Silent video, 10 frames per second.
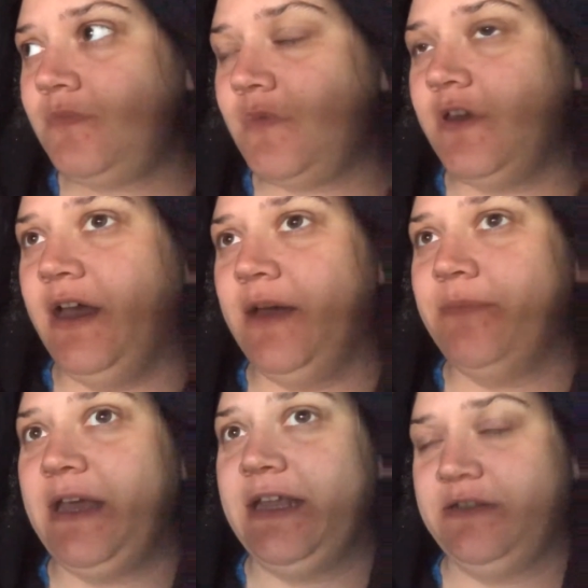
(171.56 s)

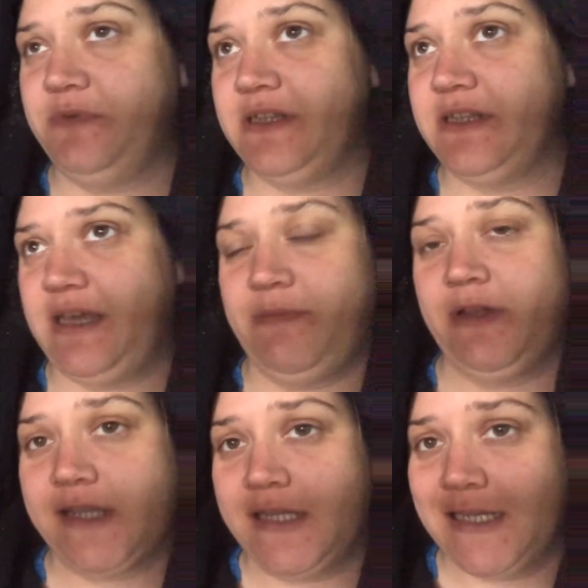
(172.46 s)
and we didn't get much
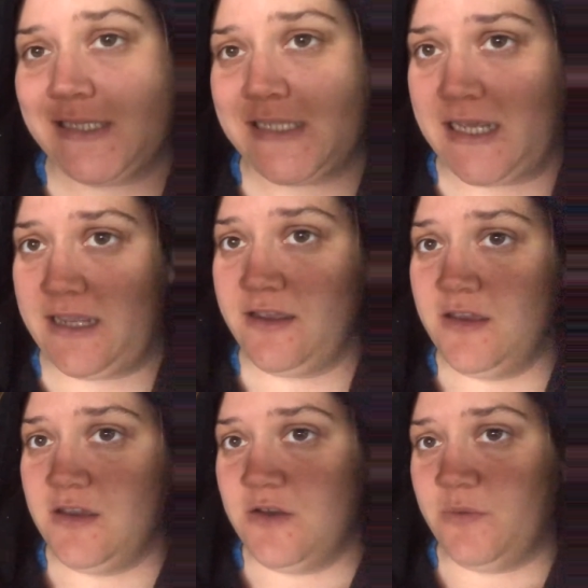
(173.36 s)
sun yesterday.
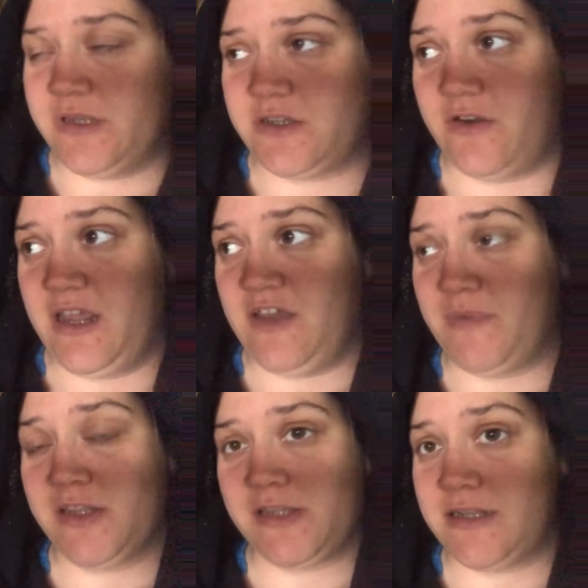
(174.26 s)
We don't have
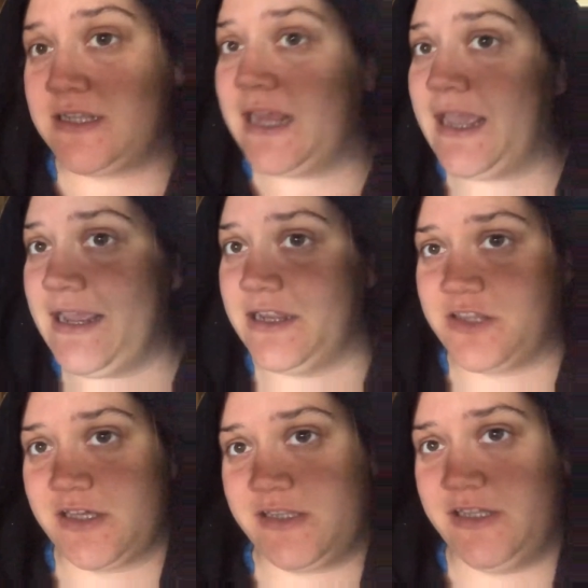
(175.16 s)
much sun today, and
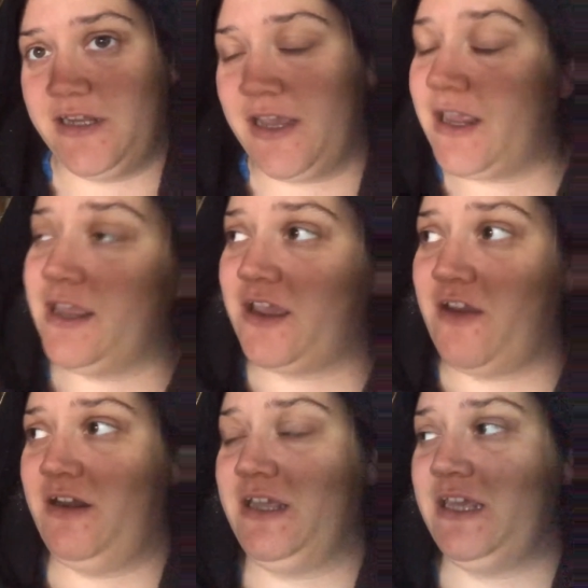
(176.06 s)
Justin, I can
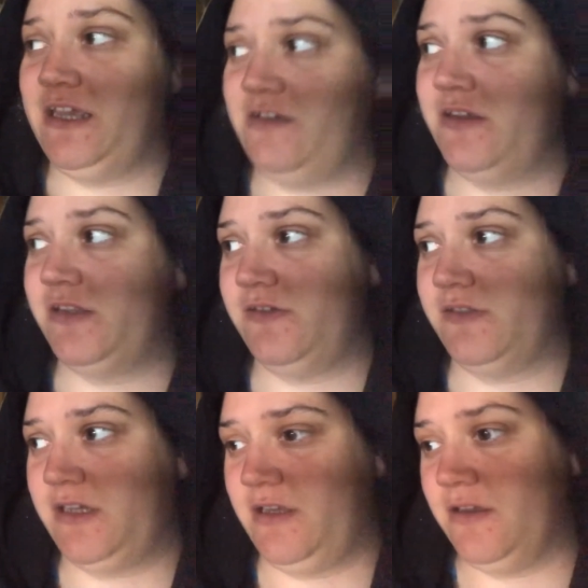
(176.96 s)
currently hear, is
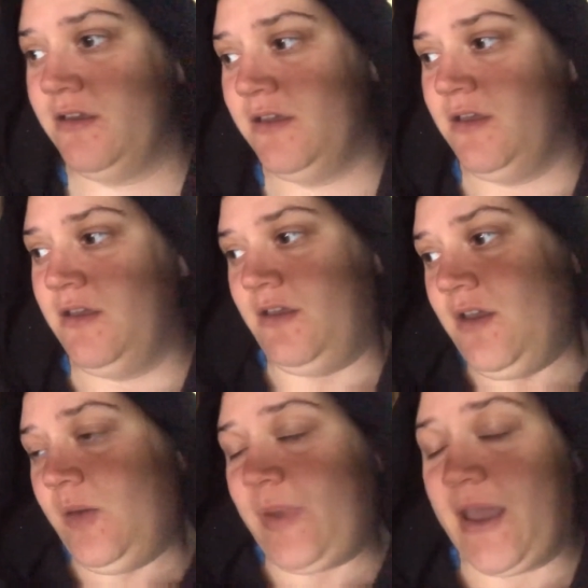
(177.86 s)
using
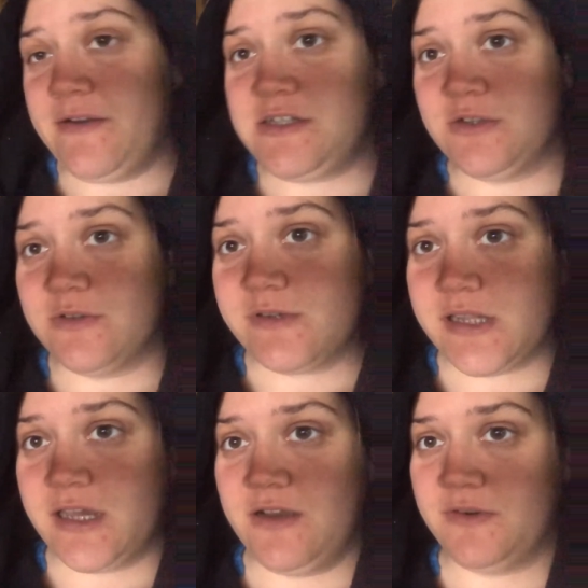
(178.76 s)
power tools,
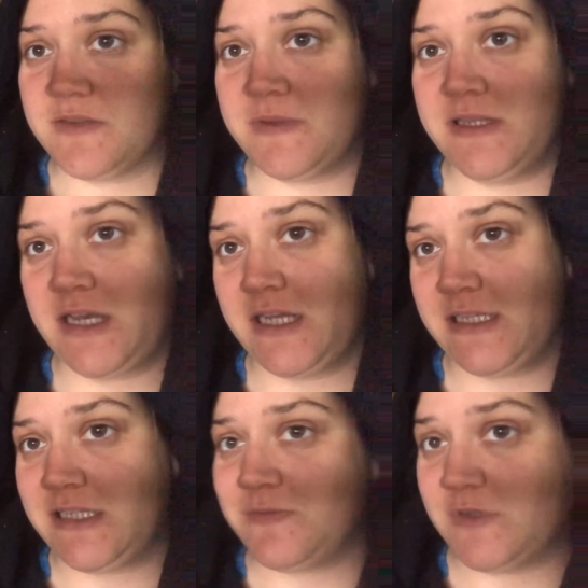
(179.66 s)
which means that our
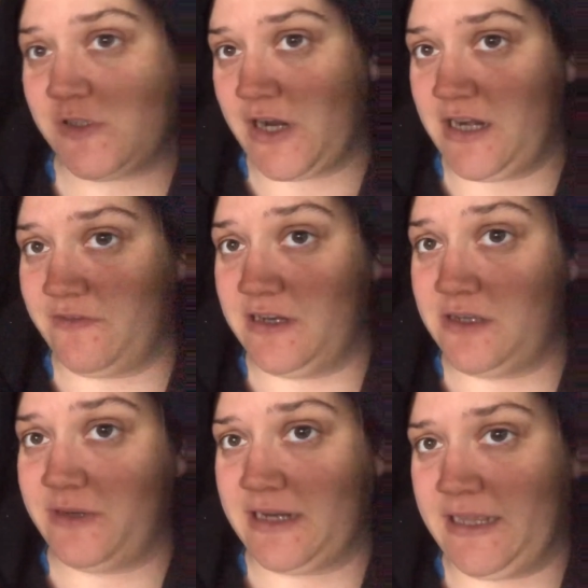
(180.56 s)
system is draining really
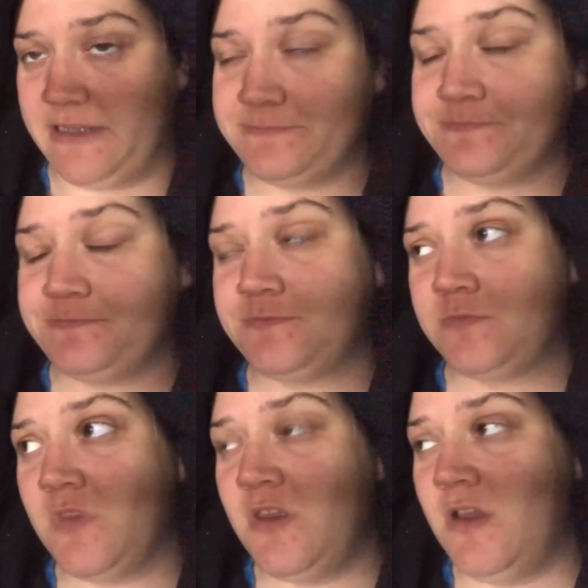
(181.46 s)
quickly.
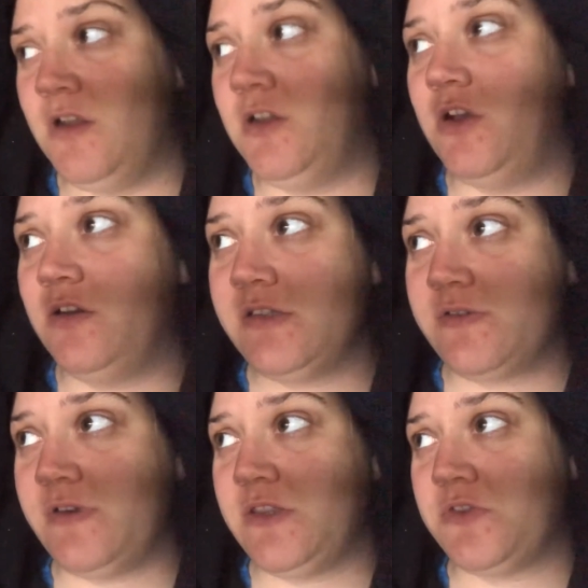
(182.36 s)
Long
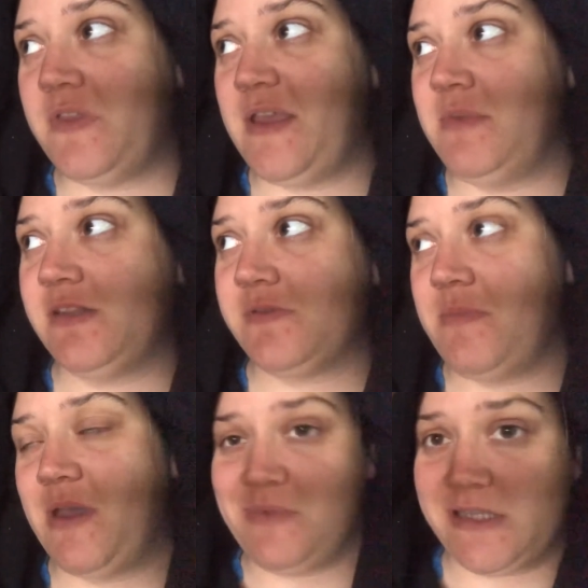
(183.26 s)
story short, that means that we
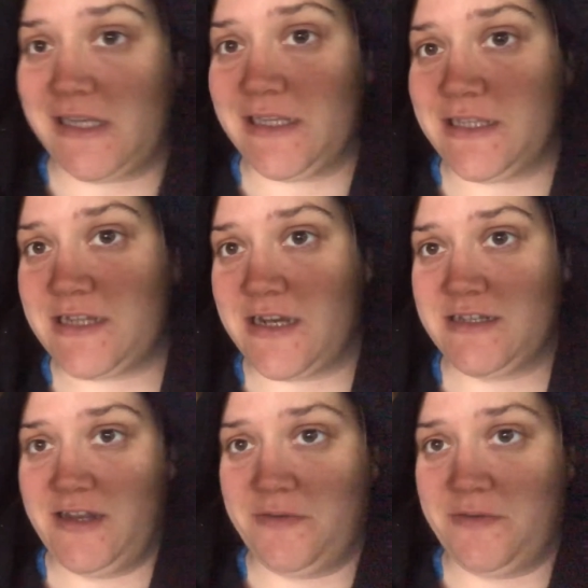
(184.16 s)
might be sitting in the dark tonight with